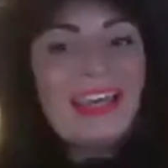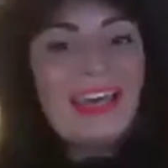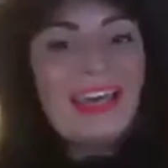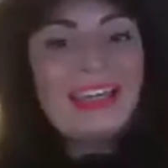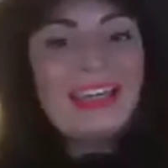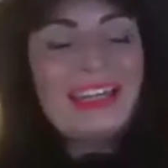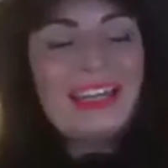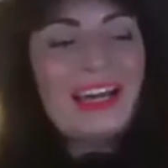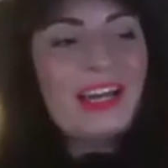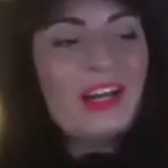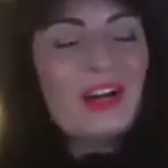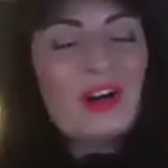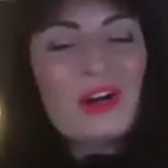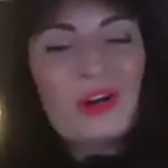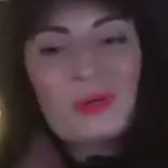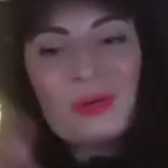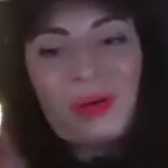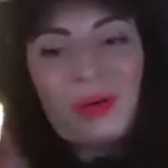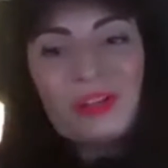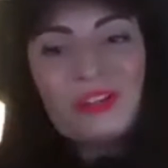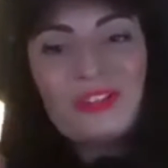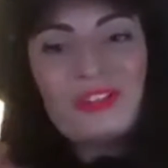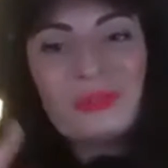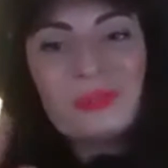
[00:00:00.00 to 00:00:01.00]
then I got a
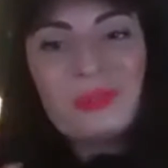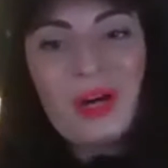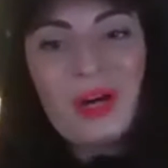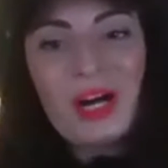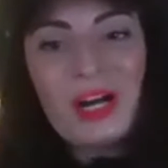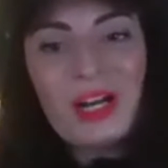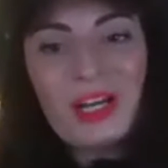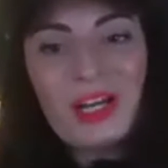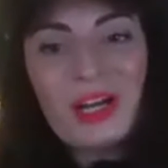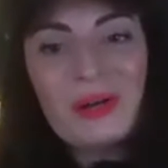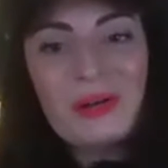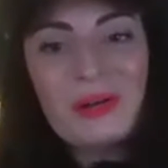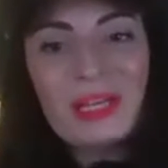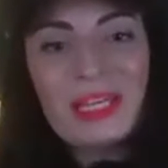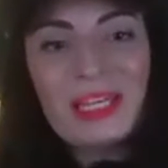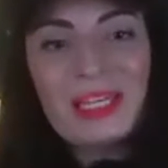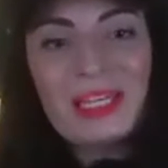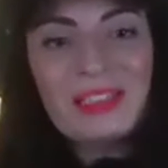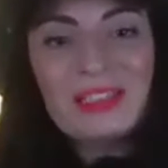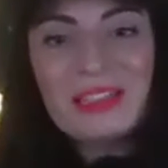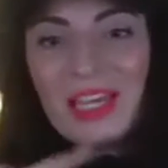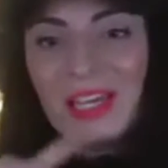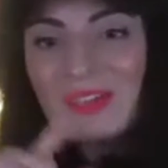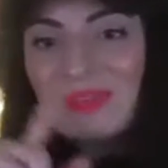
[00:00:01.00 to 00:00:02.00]
question mark
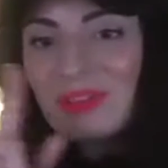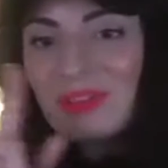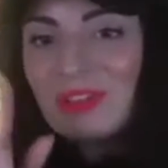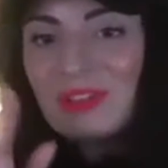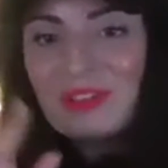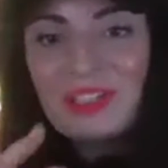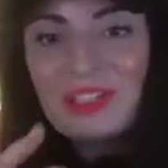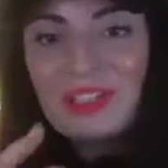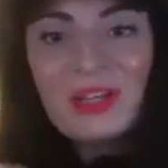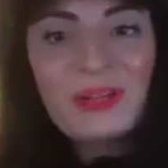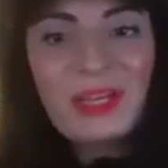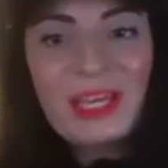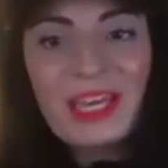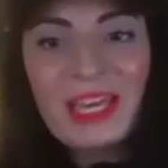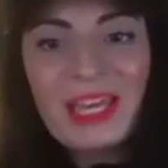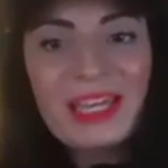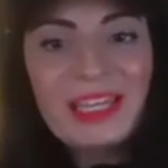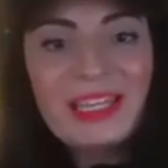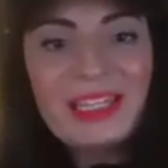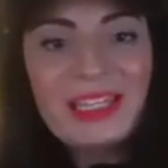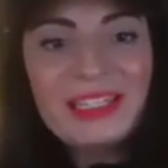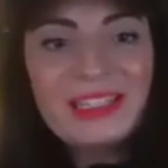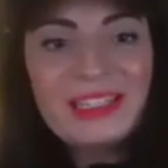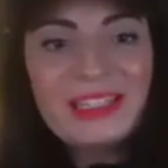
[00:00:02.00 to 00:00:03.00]
going, everything
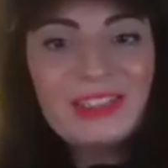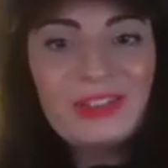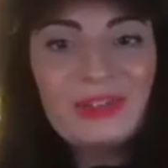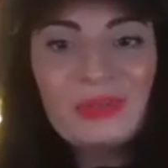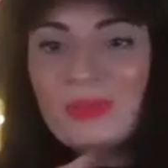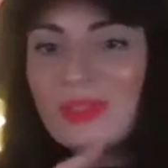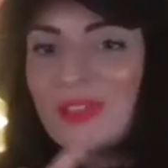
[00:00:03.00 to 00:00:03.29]
okay? You've been